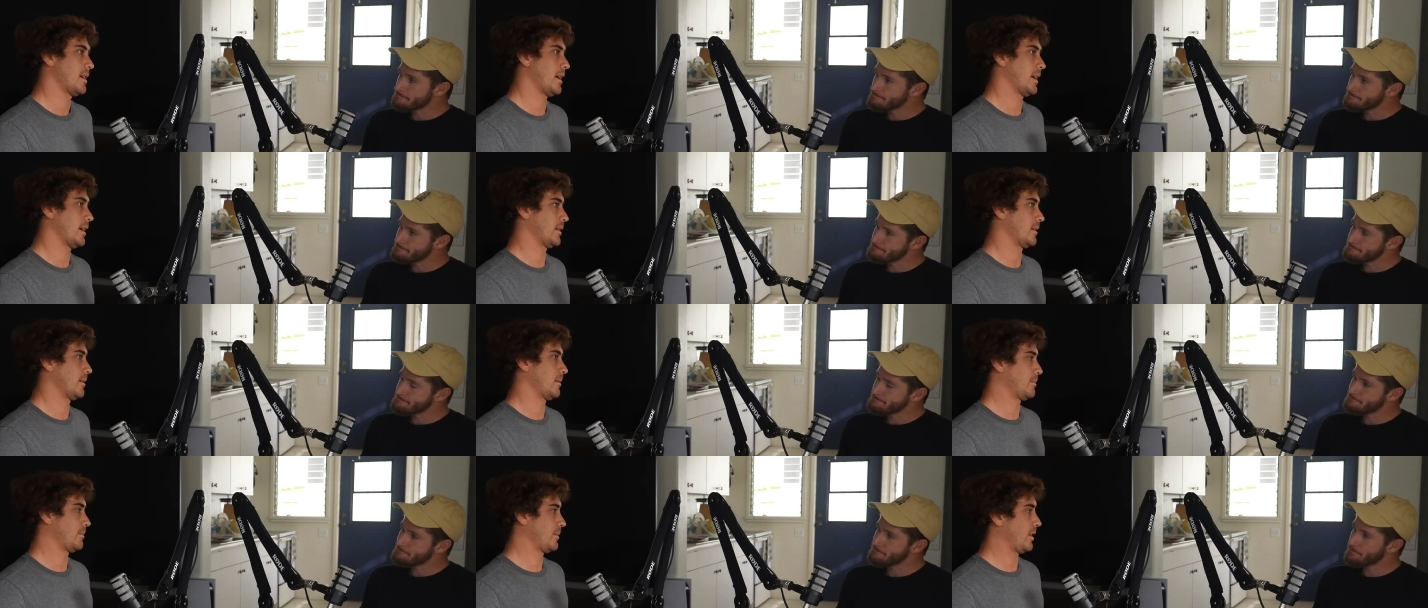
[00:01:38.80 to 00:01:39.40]
Speaker 1: And
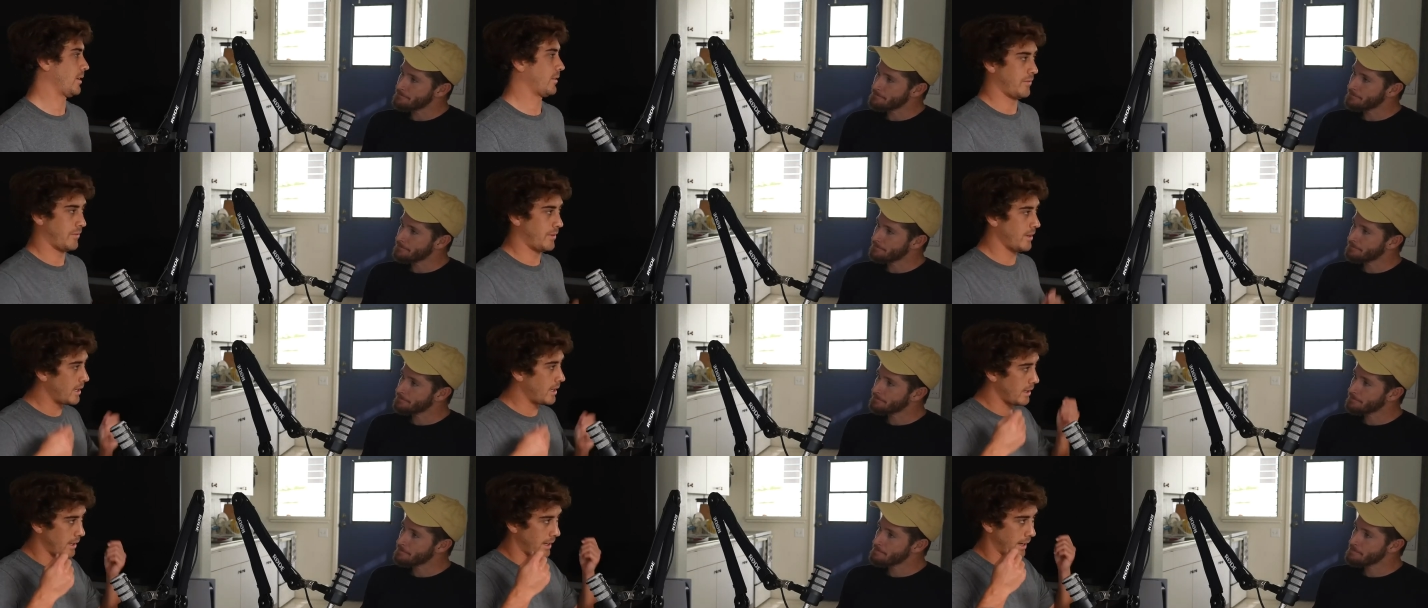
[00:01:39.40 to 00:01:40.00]
um, it
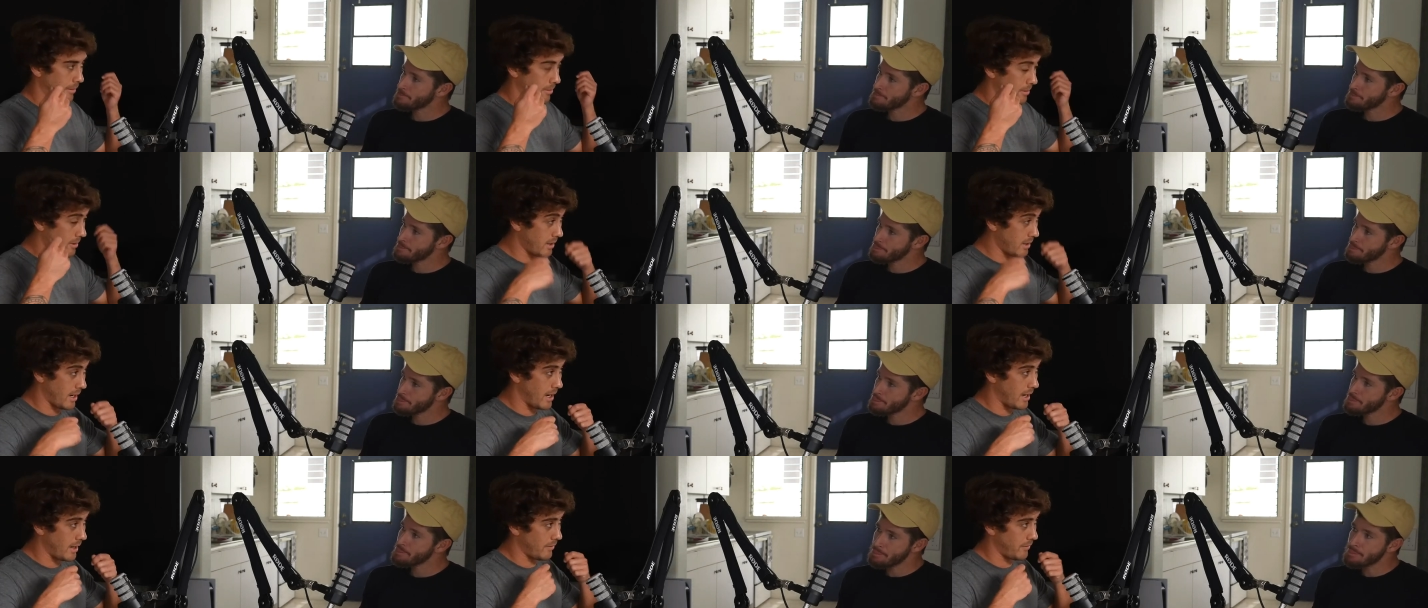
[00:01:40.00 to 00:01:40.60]
fit. Like, I put it
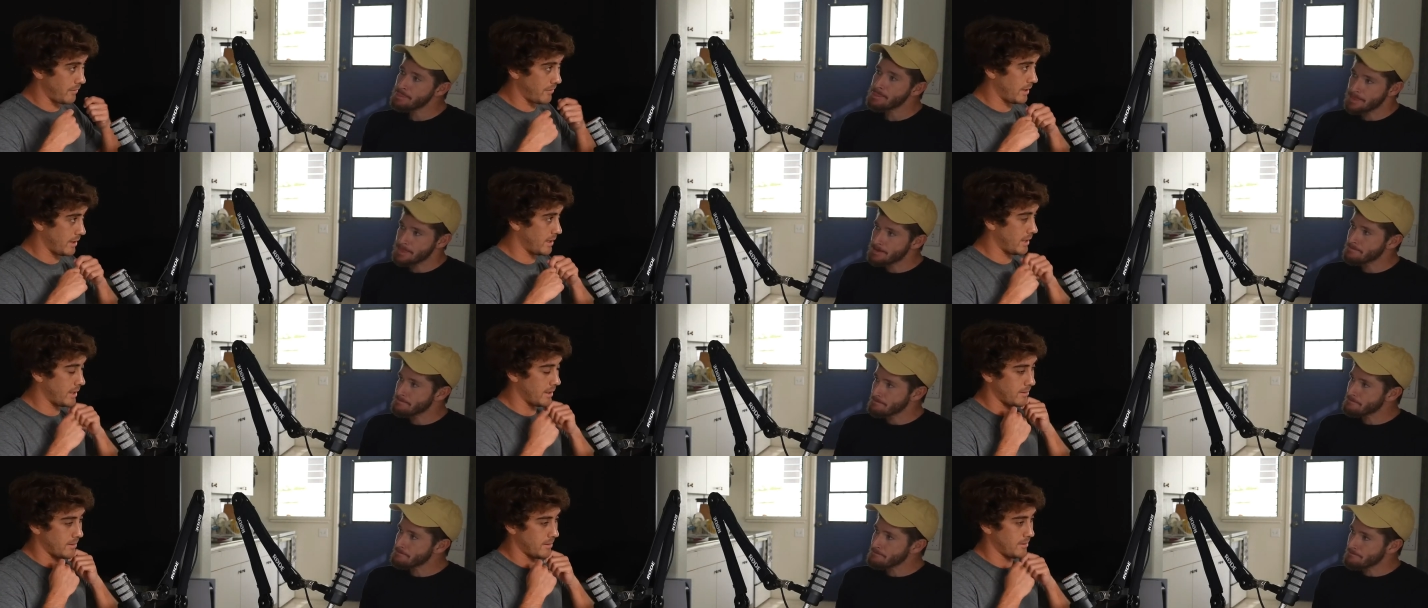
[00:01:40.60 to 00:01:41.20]
on, it
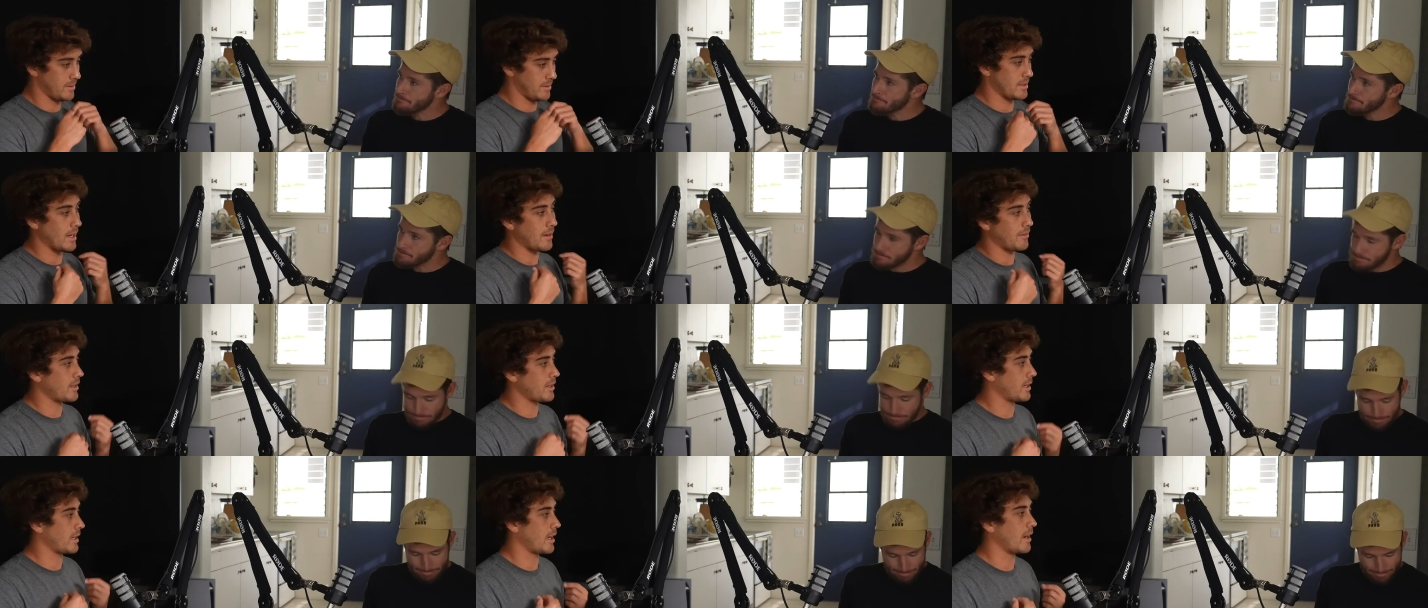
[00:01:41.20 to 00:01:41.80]
fit. It was
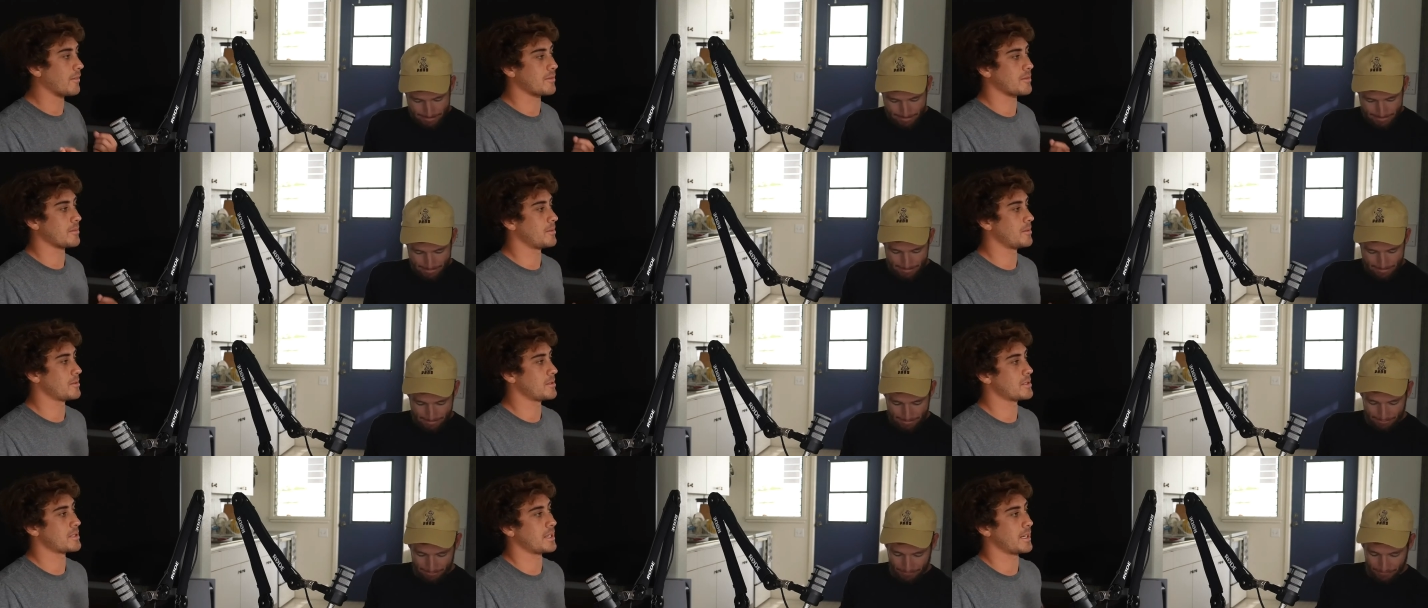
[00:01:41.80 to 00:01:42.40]
definitely
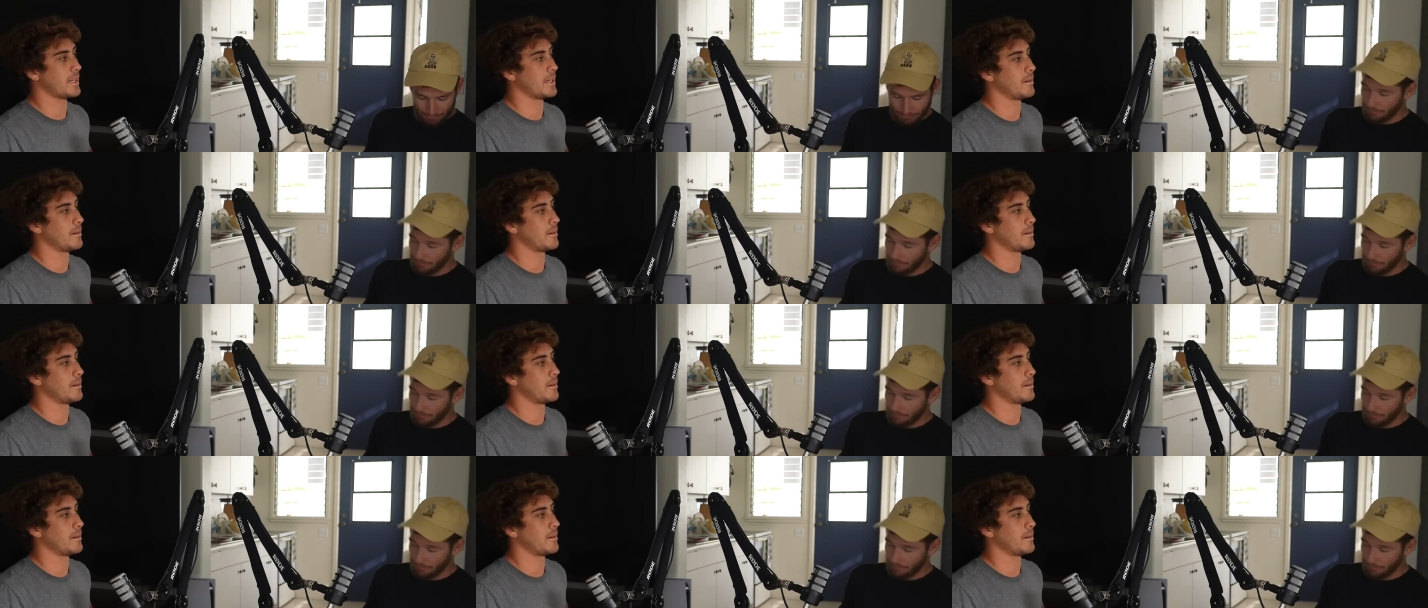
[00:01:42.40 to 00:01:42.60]
uncomfortable, just like a